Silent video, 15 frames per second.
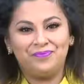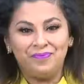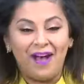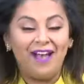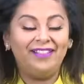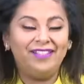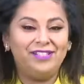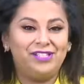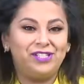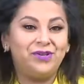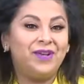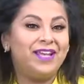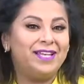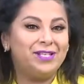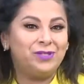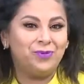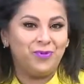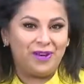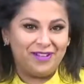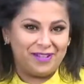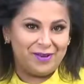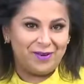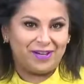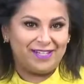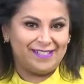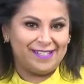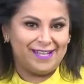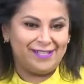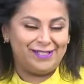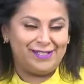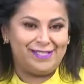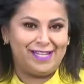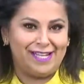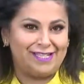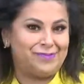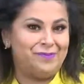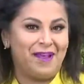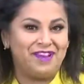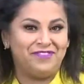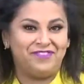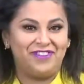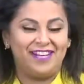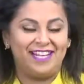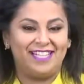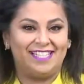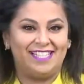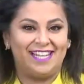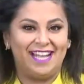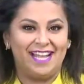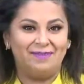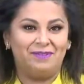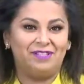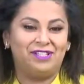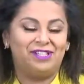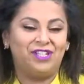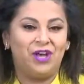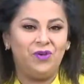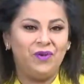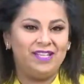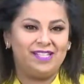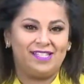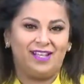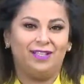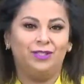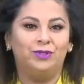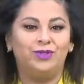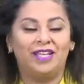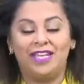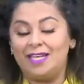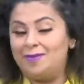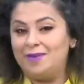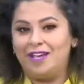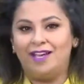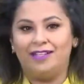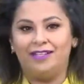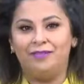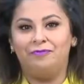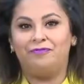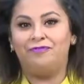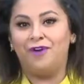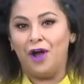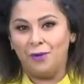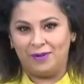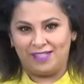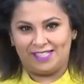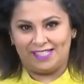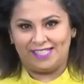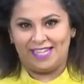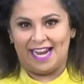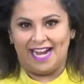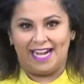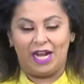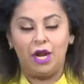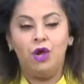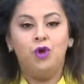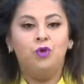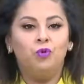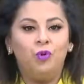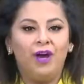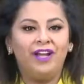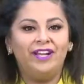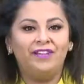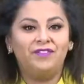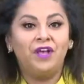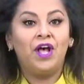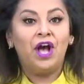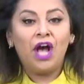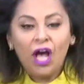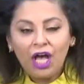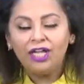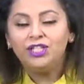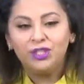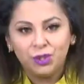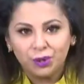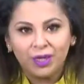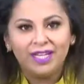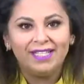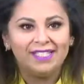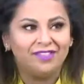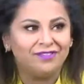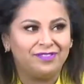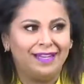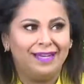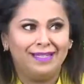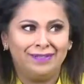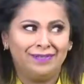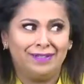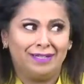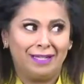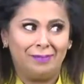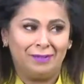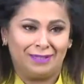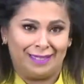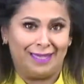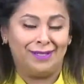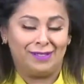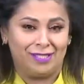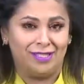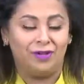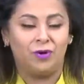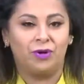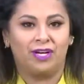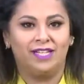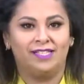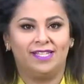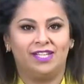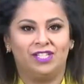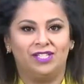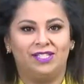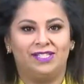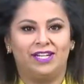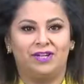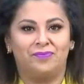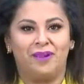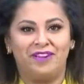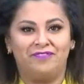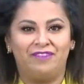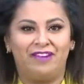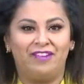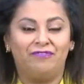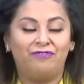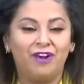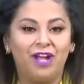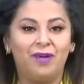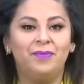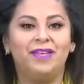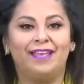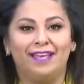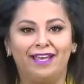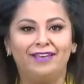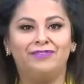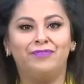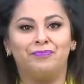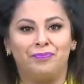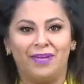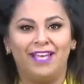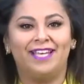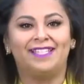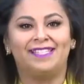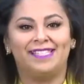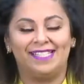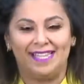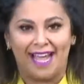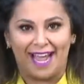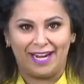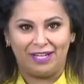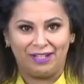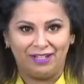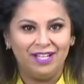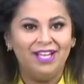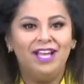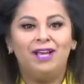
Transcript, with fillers: Motley Zoo is one of the organizations that's benefiting today, but so is the Leukemia Lymphoma Society, one of hundreds, if not even a couple thousand, organizations that are benefiting from Give Big Seattle.